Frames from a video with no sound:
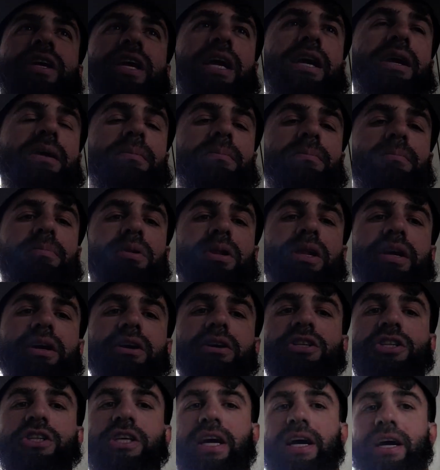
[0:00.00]
game
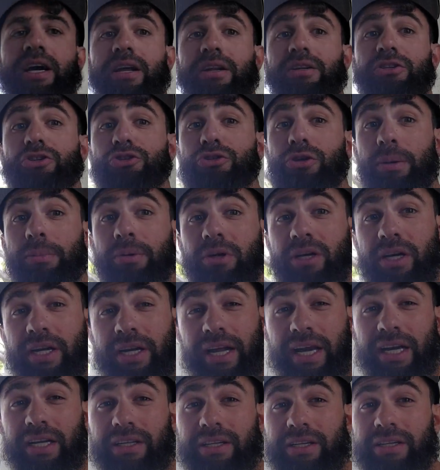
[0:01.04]
players had trouble
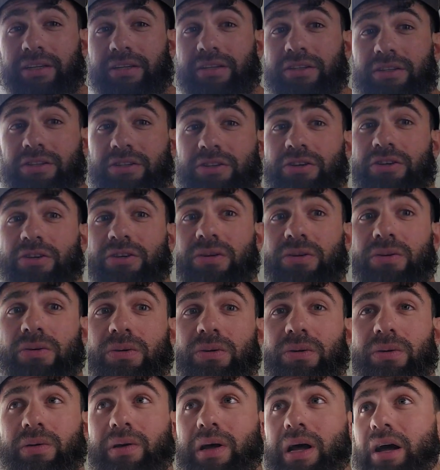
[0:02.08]
connecting
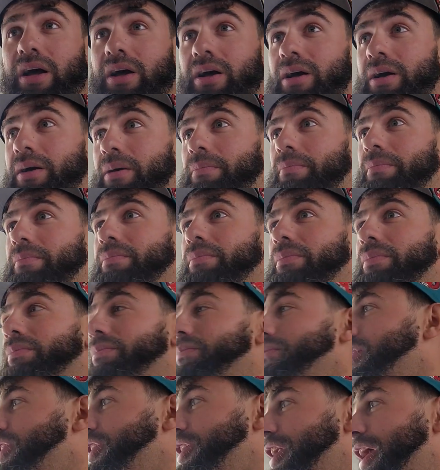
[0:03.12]
to
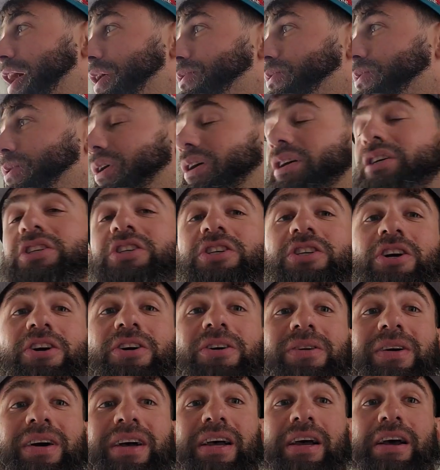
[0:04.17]
the network,
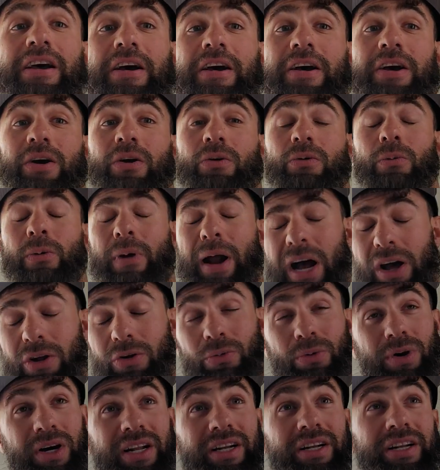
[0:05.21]
so round
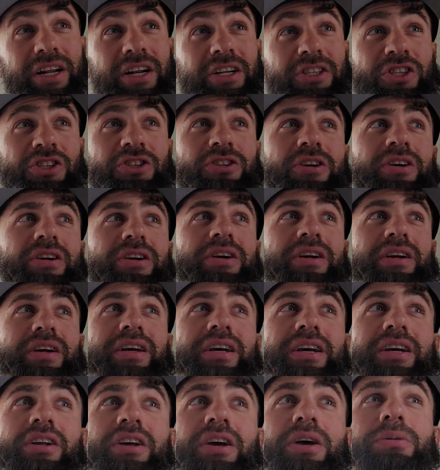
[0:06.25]
one didn't start.
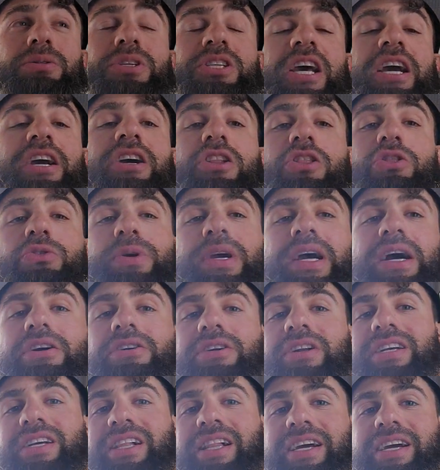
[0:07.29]
It was like a 3-hour
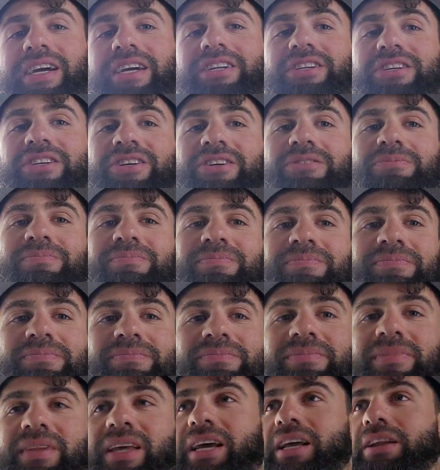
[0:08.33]
delay, dude.
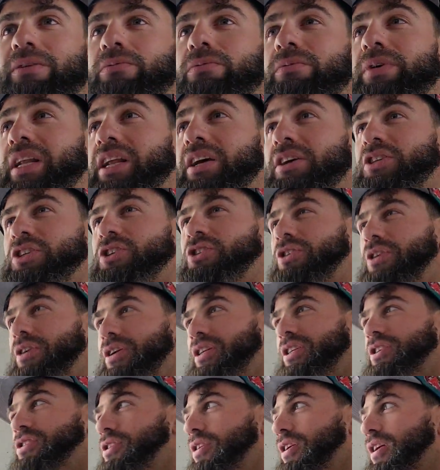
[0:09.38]
We didn't start
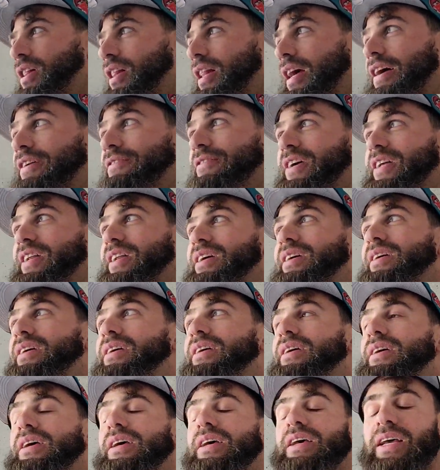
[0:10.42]
until 11,
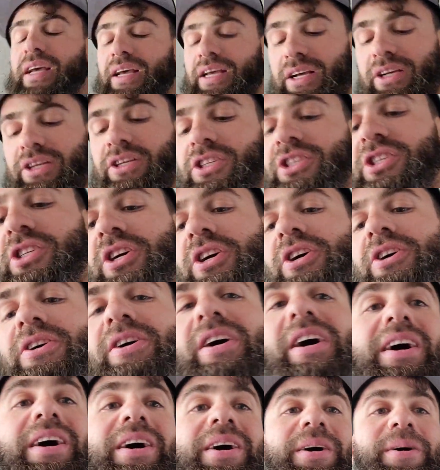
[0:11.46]

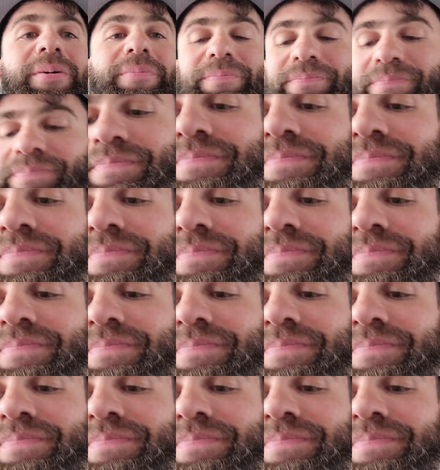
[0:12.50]
so